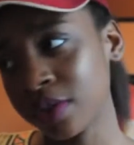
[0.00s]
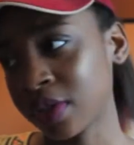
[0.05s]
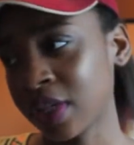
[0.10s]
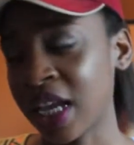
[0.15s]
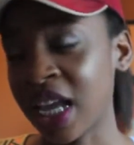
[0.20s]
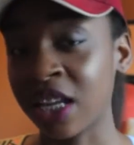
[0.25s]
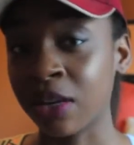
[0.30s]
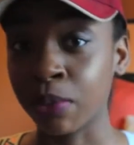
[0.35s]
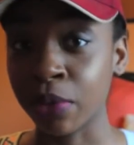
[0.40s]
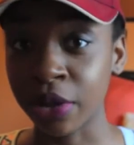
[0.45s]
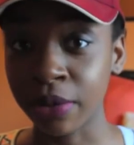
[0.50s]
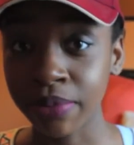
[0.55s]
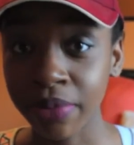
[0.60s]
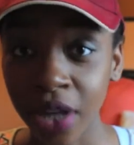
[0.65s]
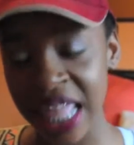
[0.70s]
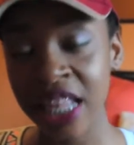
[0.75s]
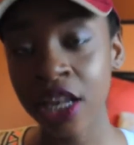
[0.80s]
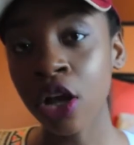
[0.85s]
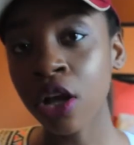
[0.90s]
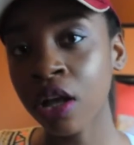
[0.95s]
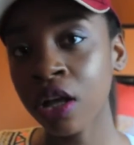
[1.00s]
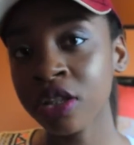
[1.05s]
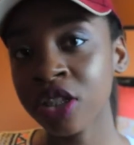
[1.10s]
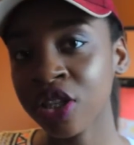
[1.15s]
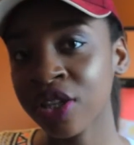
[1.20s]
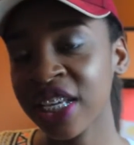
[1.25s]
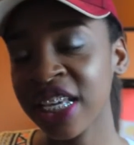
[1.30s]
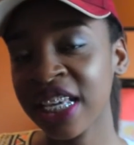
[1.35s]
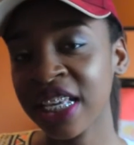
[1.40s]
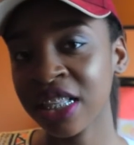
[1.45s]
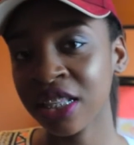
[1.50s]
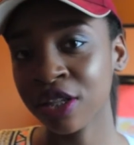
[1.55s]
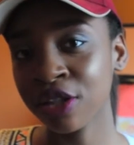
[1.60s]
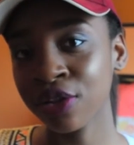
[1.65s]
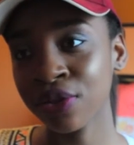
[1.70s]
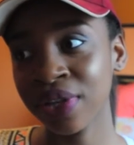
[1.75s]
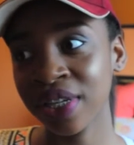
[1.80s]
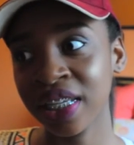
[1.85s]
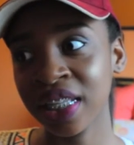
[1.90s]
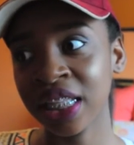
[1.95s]
Had a burp. And also he
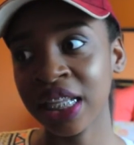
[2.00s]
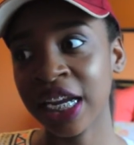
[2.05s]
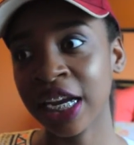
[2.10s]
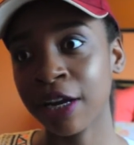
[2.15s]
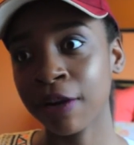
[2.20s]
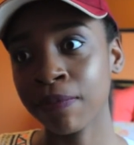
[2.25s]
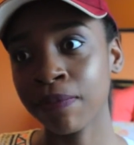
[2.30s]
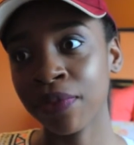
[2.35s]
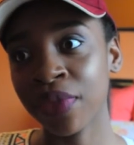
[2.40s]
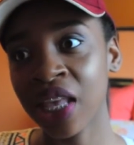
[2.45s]
included in there,